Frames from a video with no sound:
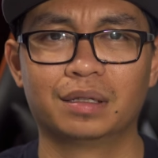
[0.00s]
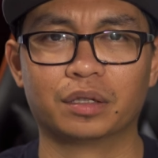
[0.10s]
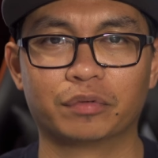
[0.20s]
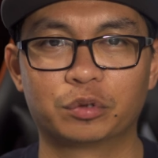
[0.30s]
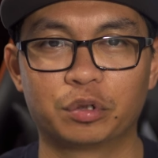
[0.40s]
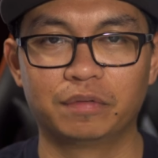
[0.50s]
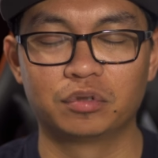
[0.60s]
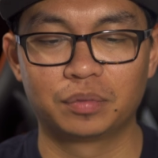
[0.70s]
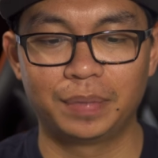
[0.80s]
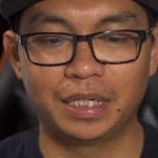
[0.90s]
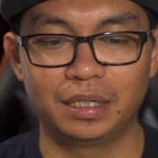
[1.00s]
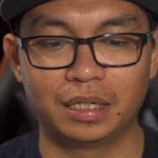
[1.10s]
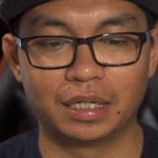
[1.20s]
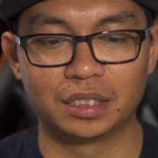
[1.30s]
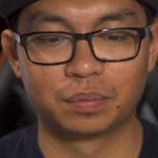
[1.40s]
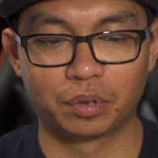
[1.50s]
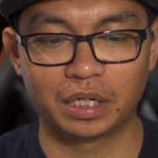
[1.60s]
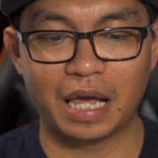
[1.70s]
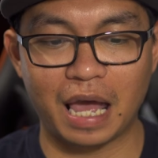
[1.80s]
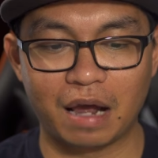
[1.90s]
the retrieval speed is
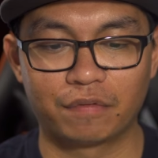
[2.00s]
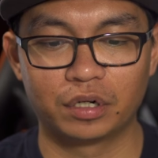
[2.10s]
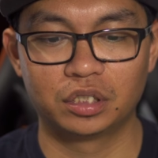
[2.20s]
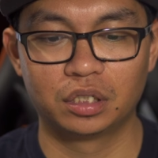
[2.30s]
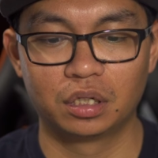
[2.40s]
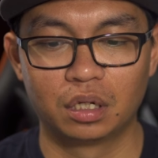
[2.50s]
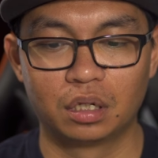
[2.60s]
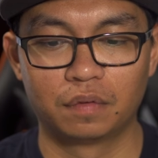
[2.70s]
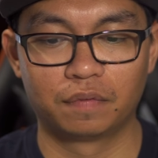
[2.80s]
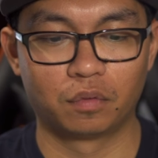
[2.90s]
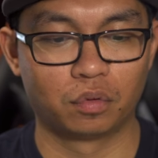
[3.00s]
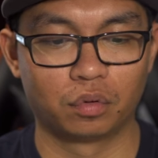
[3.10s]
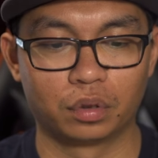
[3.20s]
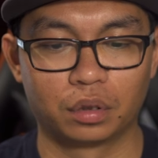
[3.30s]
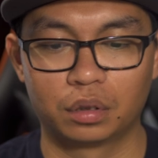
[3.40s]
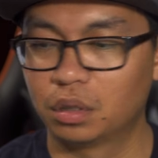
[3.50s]
pretty average for